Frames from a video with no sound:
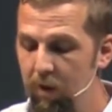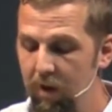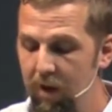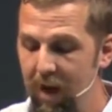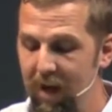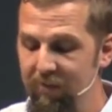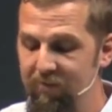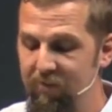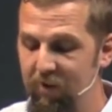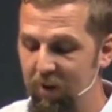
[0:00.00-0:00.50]

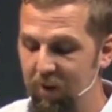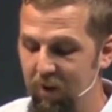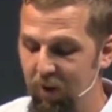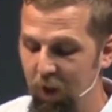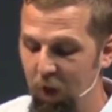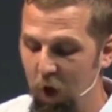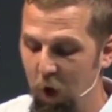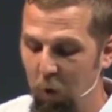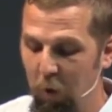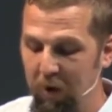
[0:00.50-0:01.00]
As they're
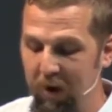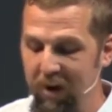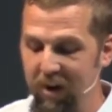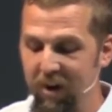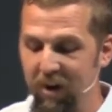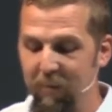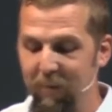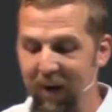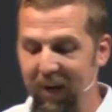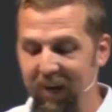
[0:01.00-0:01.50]
lowering
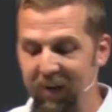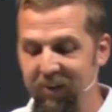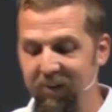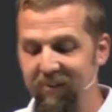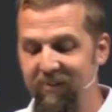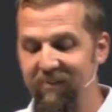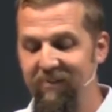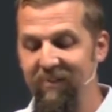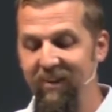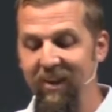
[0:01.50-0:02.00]
him, I can
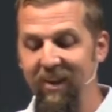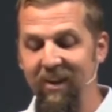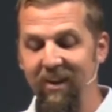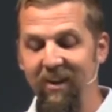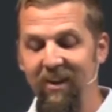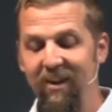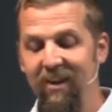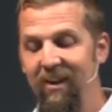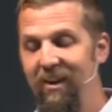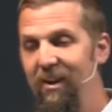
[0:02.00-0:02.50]
just see
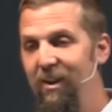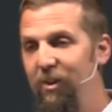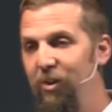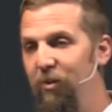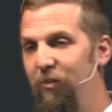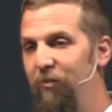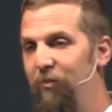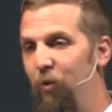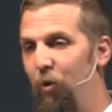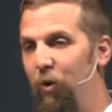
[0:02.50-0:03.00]
the
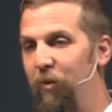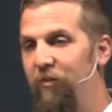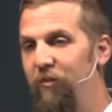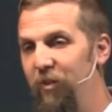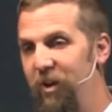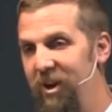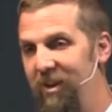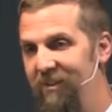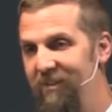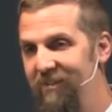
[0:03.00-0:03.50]
four
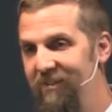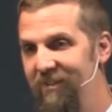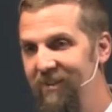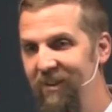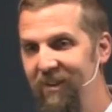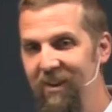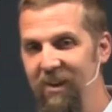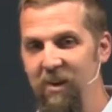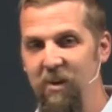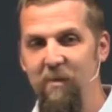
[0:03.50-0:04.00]
friends
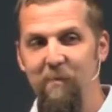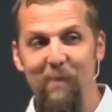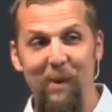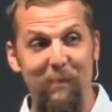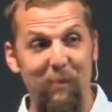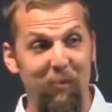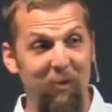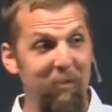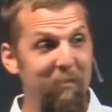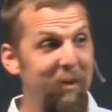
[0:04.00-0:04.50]

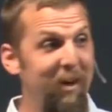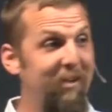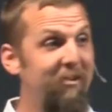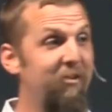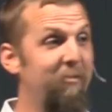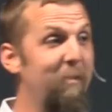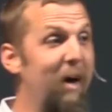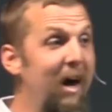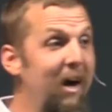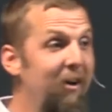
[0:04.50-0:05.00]
maybe with big
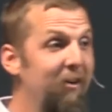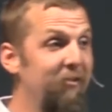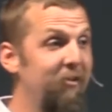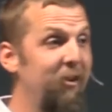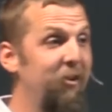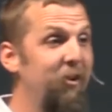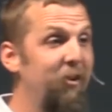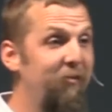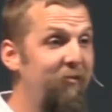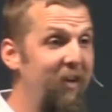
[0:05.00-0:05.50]
smiles
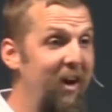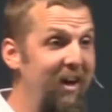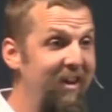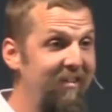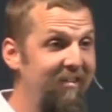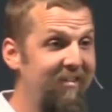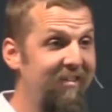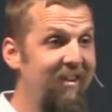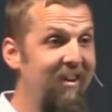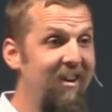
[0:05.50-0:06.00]
on their
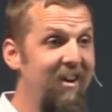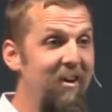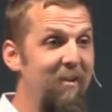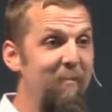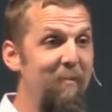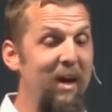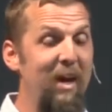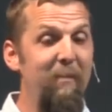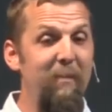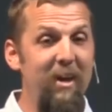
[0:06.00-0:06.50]
face,
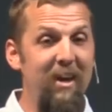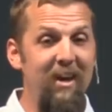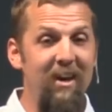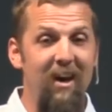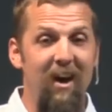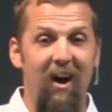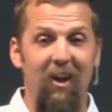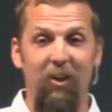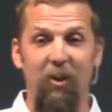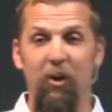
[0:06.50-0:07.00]
maybe
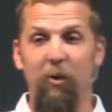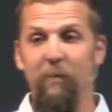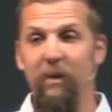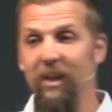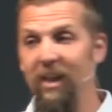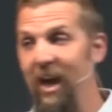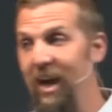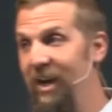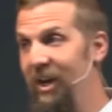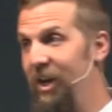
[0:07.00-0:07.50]
a little bit
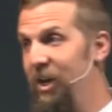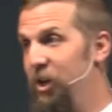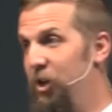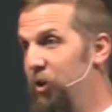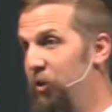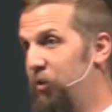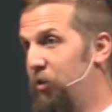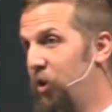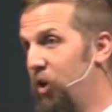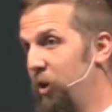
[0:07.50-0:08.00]
like a
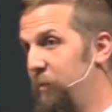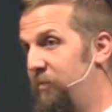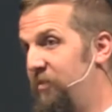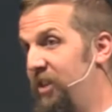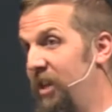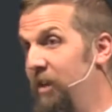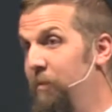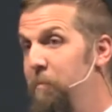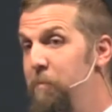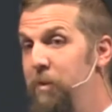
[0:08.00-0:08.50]
youth group
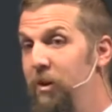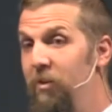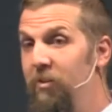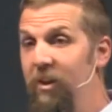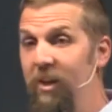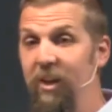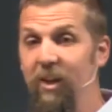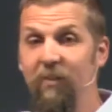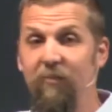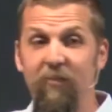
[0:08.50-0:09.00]
team
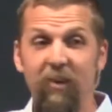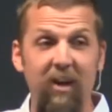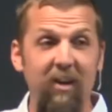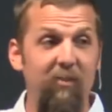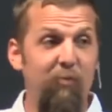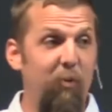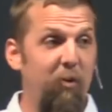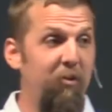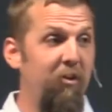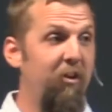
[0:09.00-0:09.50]
building
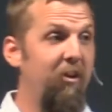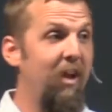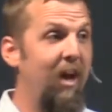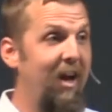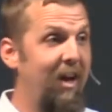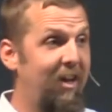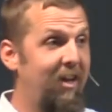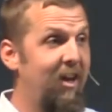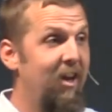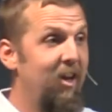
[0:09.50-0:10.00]
event where they're
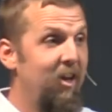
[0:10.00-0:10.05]
like,